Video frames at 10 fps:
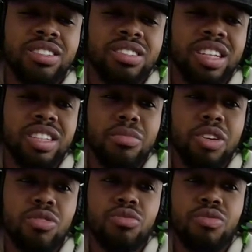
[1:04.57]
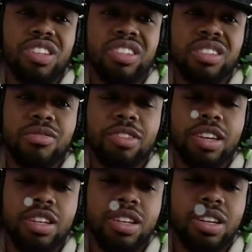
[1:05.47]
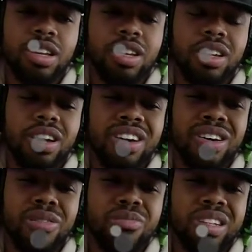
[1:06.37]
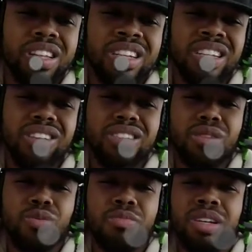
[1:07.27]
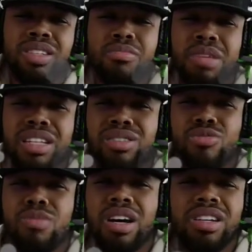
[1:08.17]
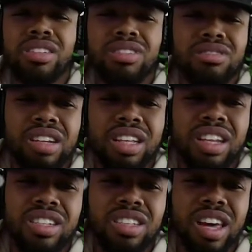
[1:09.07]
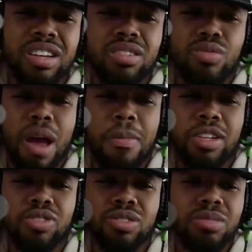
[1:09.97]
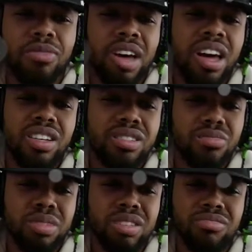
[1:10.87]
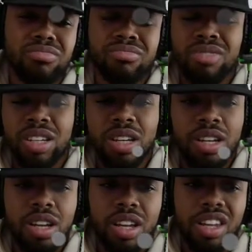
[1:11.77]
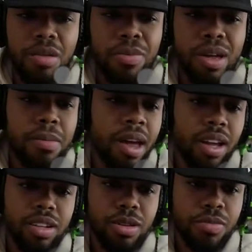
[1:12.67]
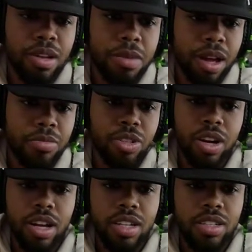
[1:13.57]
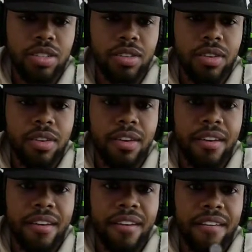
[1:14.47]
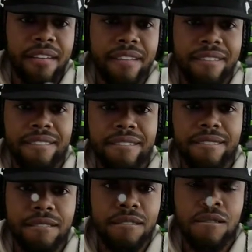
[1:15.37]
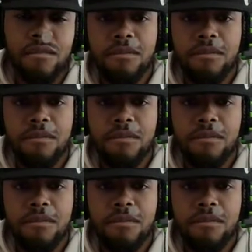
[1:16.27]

because I'm a huge Fifty Cent fan, um, but it sounds like they remixed the beat too much, and then he's just like rapping extremely fast. But let me play it back. Let me play it back. I'm sorry, guys. Tell with it. I ain't gotta go and I'm already with